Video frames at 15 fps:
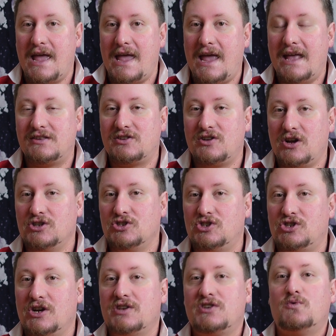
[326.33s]
It's not
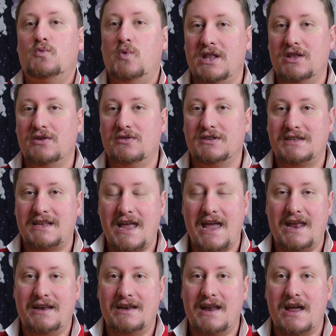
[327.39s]
just Windows
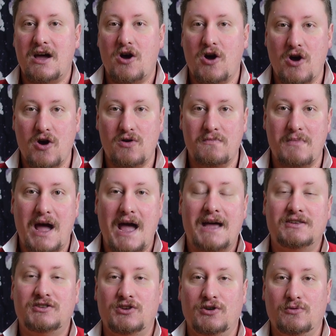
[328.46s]
10 Home
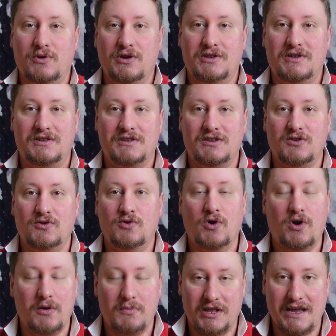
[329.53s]
as you would
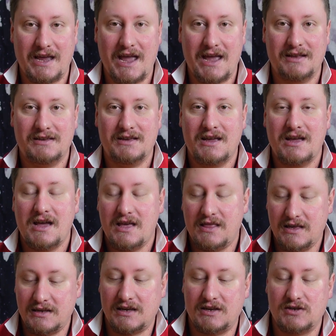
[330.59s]
normally get.
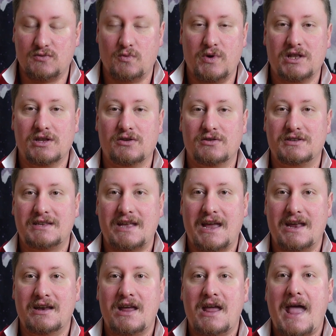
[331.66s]
This is Windows
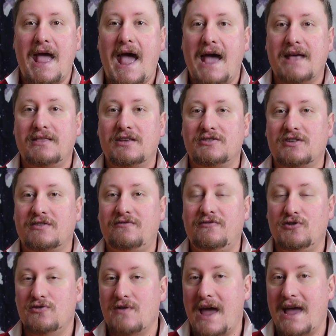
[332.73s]
10, and there's a
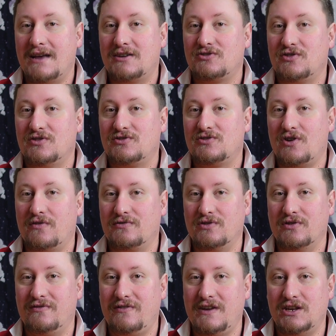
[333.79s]
few extra
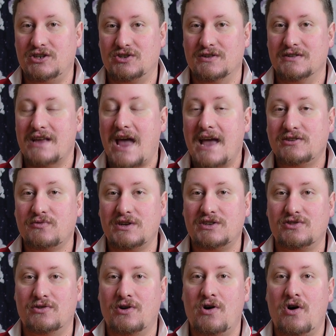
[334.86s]
software features, as we
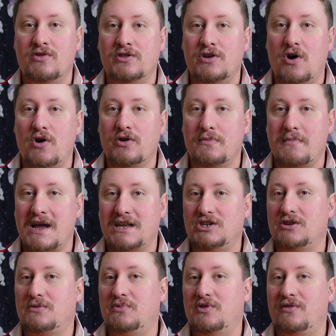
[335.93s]
saw on the Honor
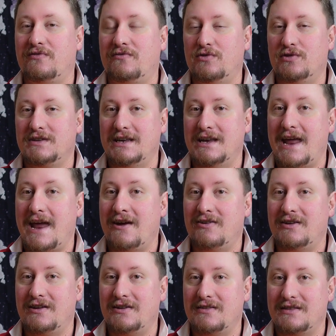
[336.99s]
MagicBook 14
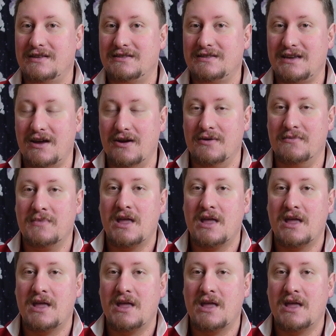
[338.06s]
earlier this year.